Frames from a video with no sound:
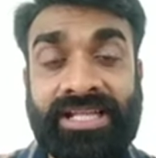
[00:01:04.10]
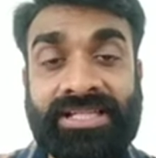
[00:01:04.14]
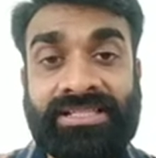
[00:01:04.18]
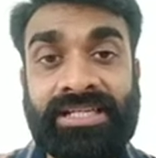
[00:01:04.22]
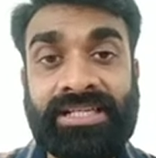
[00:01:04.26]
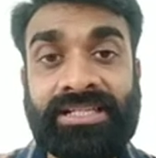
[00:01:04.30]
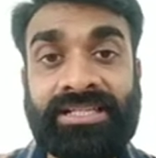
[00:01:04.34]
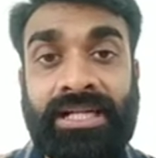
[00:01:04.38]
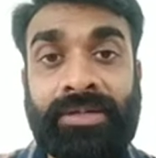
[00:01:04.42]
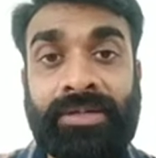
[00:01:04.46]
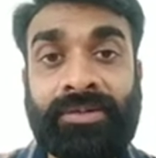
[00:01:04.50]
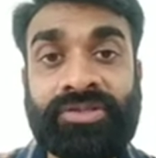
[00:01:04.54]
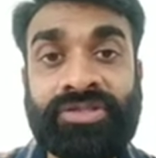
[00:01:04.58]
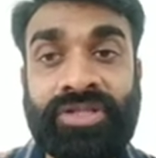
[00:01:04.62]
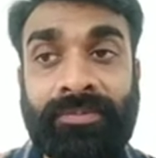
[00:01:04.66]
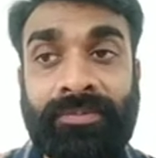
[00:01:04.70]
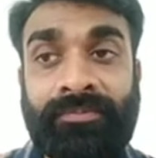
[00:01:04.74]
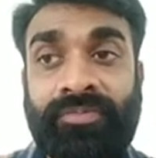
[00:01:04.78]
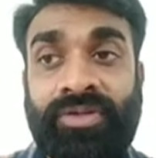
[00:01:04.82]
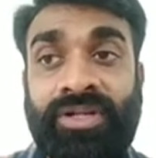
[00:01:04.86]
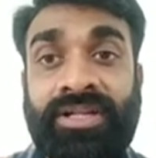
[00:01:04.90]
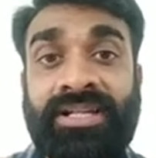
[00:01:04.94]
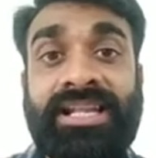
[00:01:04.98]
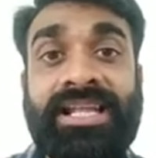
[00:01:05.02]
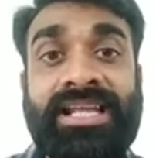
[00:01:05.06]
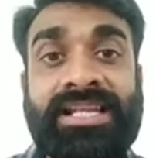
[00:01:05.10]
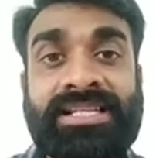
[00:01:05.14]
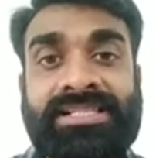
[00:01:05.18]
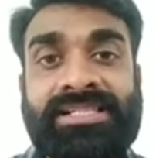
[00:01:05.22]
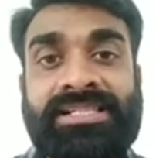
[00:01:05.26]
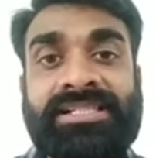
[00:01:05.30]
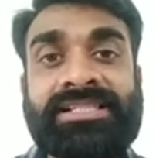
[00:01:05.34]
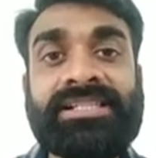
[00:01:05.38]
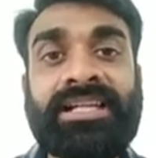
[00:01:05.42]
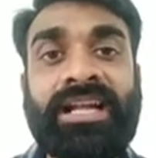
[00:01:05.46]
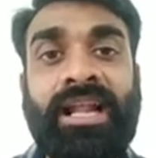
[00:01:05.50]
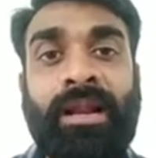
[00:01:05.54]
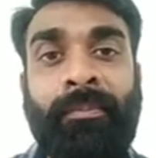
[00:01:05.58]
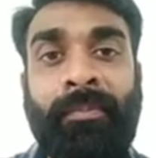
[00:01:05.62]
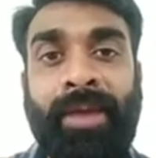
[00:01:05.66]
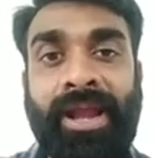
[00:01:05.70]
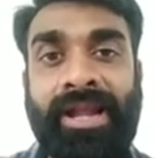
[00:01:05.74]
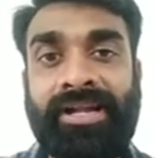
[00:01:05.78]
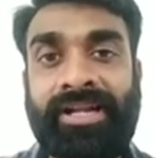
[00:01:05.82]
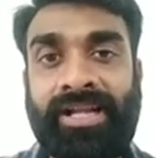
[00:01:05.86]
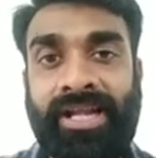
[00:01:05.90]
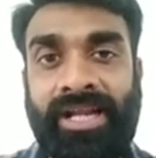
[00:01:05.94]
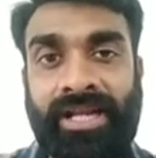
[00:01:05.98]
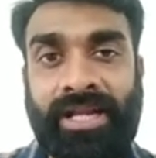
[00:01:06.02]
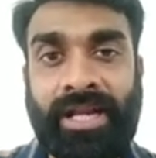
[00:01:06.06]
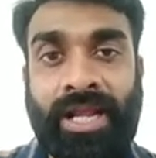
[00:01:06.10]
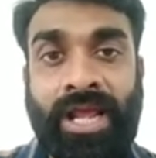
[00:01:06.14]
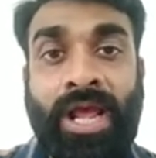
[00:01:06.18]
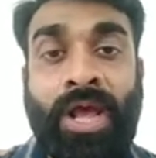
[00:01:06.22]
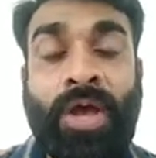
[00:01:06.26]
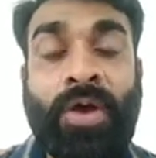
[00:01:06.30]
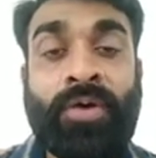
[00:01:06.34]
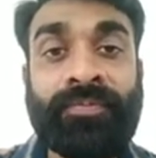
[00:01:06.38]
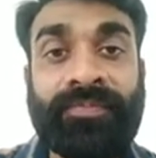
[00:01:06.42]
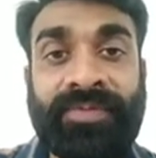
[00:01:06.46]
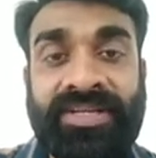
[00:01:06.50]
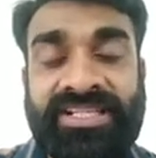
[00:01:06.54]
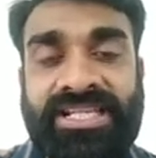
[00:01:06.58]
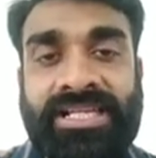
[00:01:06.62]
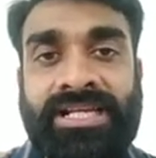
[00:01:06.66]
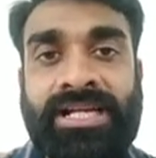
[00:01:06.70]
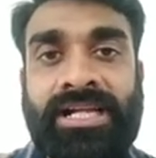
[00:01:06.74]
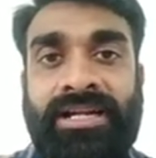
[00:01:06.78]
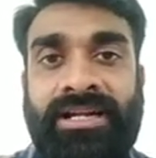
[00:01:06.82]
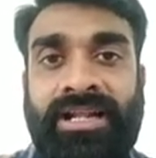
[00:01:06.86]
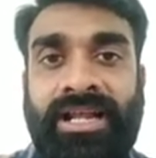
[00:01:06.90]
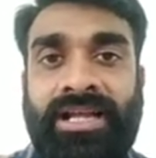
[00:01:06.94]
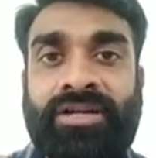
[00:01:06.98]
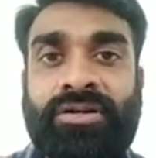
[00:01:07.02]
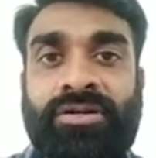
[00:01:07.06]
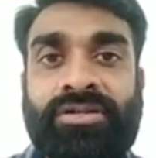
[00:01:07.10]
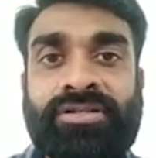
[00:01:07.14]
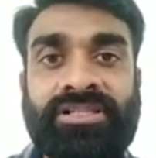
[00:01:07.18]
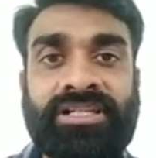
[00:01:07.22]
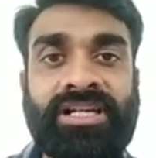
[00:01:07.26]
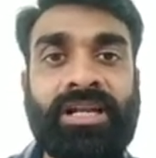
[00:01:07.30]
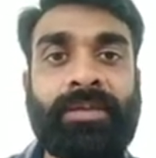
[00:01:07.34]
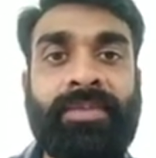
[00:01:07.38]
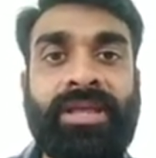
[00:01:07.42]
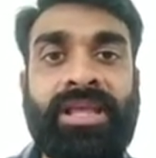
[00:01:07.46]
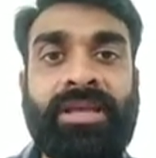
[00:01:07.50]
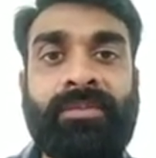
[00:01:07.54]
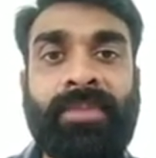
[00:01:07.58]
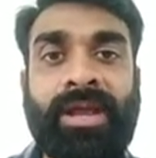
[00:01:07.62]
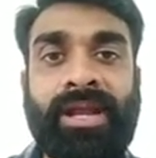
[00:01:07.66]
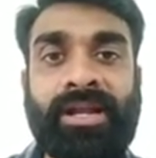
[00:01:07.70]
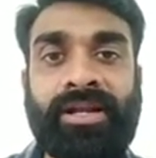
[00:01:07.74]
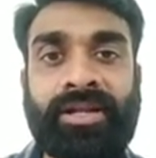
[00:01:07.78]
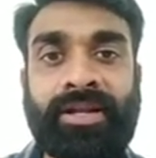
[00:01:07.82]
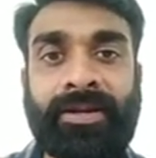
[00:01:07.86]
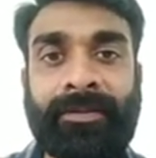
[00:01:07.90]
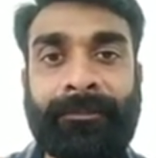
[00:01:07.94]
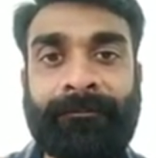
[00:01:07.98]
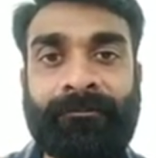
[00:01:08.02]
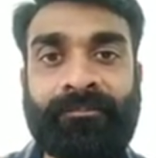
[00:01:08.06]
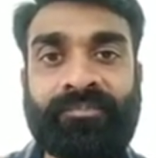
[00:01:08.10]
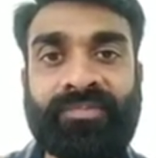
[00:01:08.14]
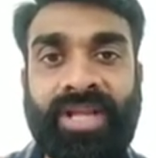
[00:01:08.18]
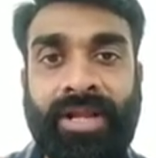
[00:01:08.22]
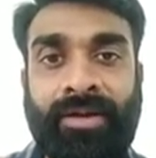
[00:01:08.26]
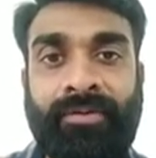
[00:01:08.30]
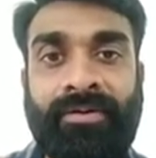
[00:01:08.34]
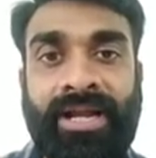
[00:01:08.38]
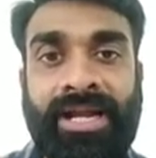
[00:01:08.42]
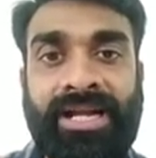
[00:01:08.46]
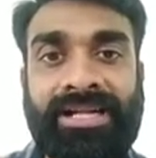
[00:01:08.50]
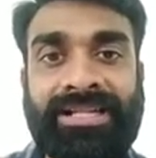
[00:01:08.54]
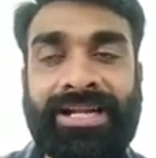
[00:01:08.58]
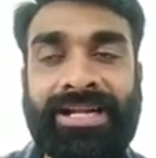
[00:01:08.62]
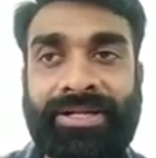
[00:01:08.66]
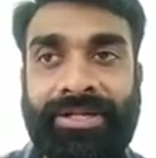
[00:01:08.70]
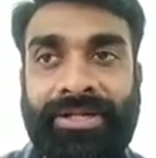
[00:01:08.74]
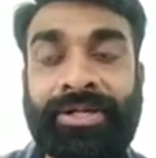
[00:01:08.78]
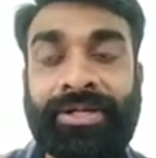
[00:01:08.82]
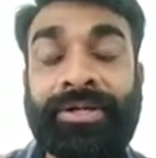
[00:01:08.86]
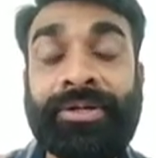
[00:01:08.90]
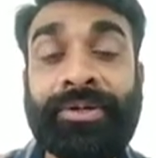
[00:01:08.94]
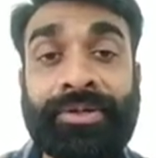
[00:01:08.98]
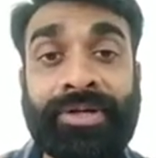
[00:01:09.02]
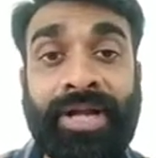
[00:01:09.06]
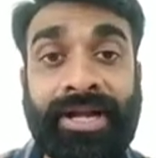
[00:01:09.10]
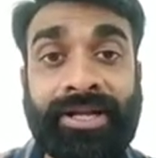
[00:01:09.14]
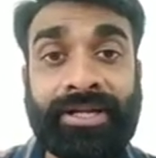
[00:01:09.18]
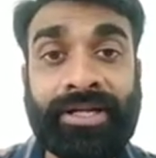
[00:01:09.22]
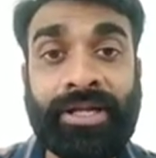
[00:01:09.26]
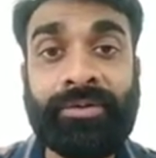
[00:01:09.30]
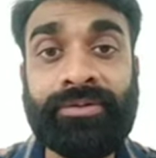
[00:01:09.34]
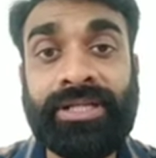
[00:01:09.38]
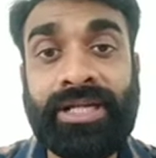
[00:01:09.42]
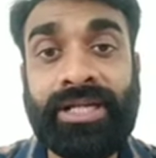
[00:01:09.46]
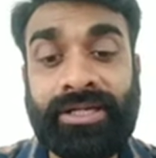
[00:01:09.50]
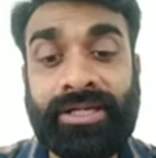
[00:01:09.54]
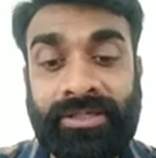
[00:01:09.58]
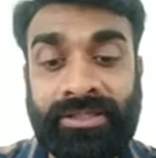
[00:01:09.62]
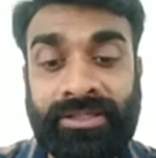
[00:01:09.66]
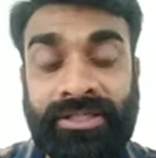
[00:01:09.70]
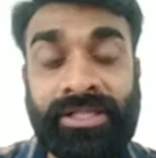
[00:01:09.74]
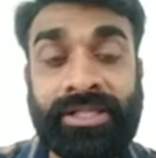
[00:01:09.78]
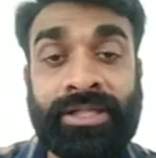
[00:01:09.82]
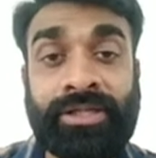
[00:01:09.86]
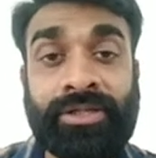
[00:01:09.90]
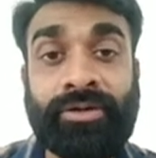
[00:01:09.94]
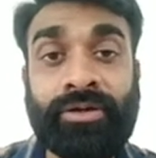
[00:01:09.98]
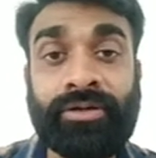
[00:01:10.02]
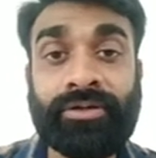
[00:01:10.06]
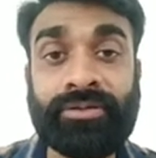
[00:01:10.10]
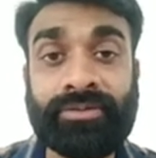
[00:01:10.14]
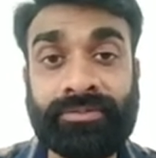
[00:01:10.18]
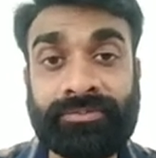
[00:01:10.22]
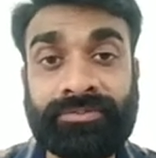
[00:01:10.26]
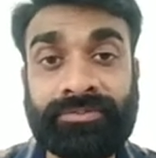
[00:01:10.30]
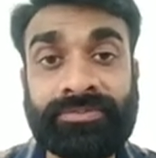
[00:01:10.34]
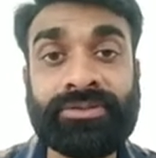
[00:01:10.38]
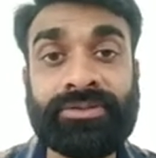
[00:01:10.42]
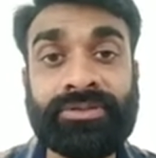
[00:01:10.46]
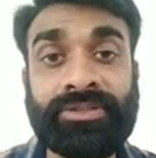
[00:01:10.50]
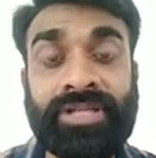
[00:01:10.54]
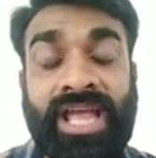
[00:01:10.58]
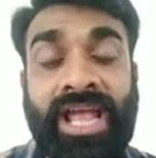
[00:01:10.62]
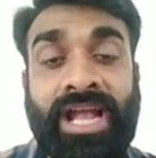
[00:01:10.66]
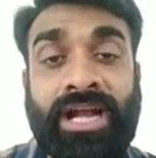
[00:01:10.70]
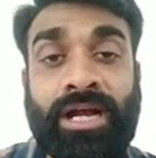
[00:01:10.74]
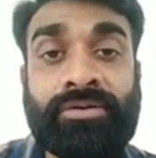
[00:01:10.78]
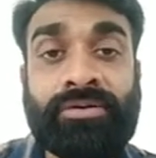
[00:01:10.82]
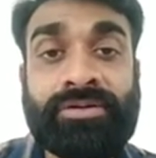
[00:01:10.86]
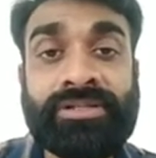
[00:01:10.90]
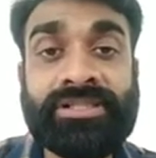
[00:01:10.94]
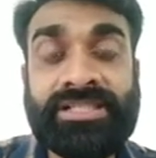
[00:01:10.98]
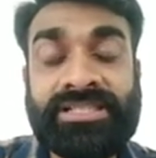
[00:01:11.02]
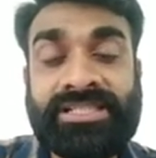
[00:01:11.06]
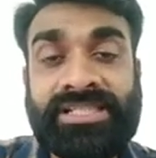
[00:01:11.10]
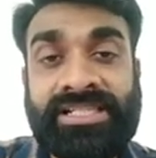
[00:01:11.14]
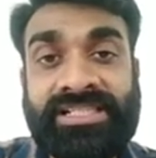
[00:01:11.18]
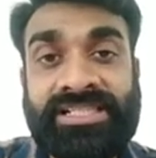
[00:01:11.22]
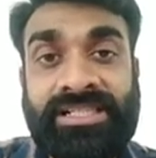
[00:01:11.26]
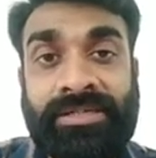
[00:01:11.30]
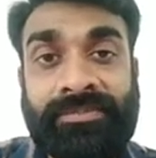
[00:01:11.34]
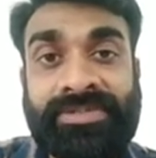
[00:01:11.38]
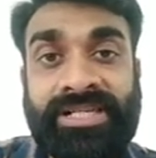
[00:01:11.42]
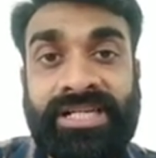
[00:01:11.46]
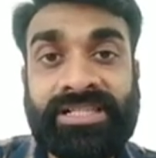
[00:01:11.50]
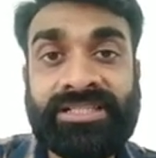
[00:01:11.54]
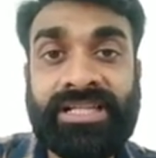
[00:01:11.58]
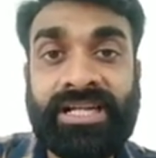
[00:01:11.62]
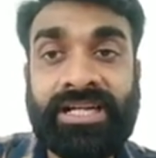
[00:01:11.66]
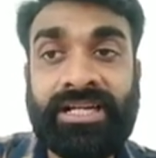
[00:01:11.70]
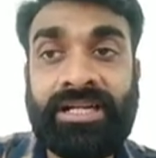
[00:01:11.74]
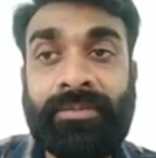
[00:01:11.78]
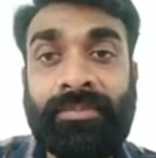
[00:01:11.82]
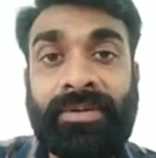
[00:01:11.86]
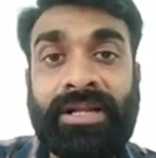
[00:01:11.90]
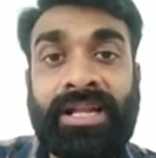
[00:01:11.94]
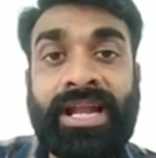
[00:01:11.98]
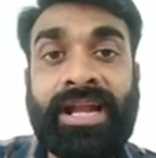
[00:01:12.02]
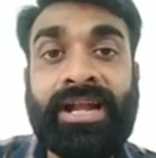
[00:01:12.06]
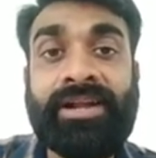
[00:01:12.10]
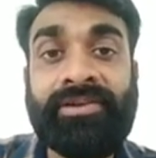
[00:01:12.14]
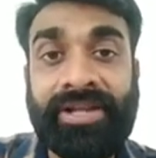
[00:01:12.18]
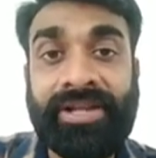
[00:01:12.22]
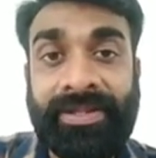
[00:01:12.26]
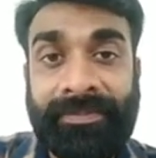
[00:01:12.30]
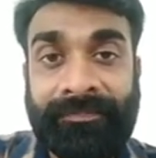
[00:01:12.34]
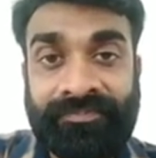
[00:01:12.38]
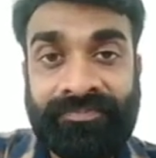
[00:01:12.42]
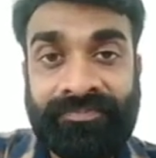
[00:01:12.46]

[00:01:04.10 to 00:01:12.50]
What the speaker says: say that some ledgers that are maintained, physical records that are being maintained, right? That right now that in your accountancy subject, that double entry